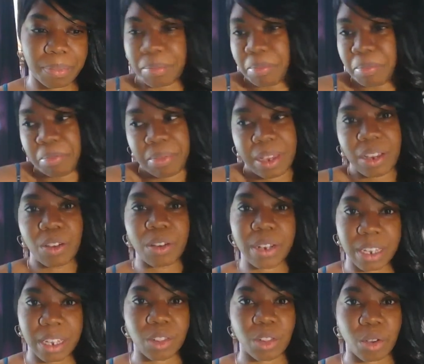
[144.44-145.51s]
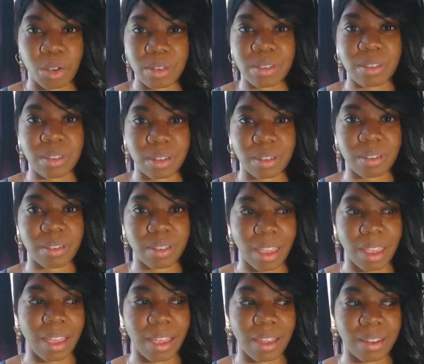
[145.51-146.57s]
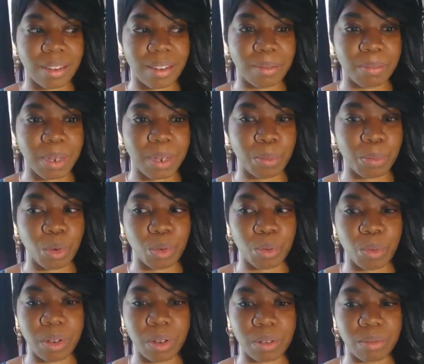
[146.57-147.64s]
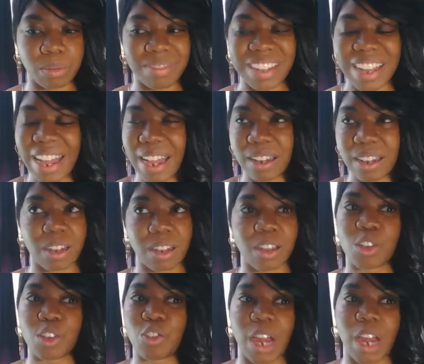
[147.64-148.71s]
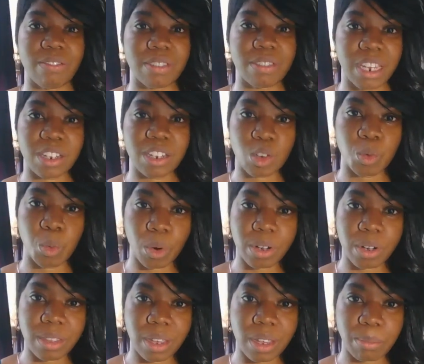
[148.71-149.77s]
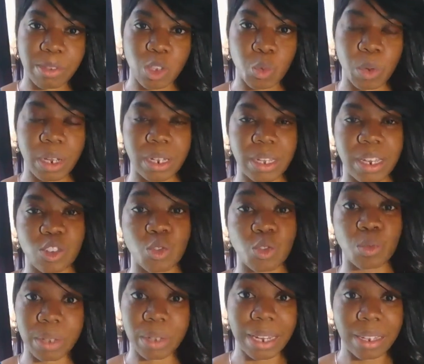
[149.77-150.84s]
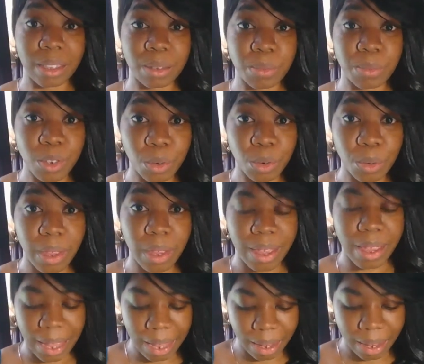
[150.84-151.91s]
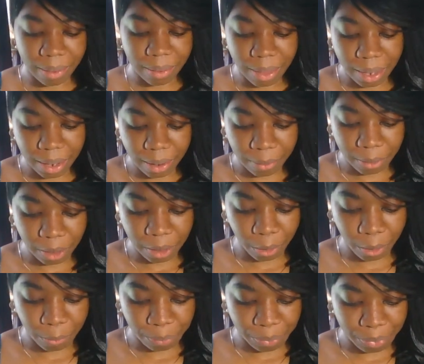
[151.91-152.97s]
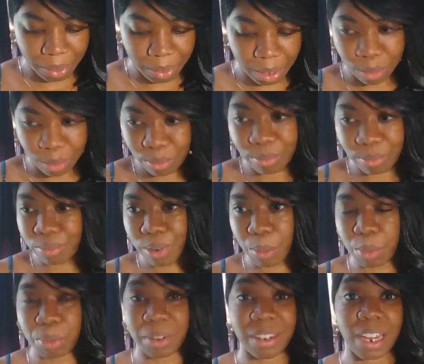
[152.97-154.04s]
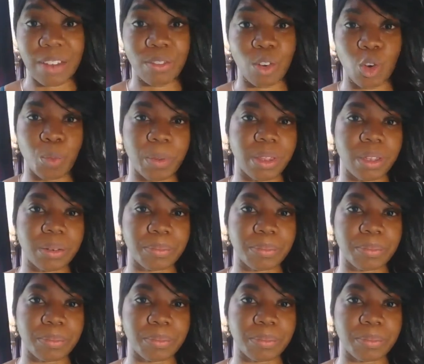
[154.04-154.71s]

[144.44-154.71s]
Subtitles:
they're going to get lost, and people will not gravitate towards them as quickly as you'd like them to, and then they'll probably never open them,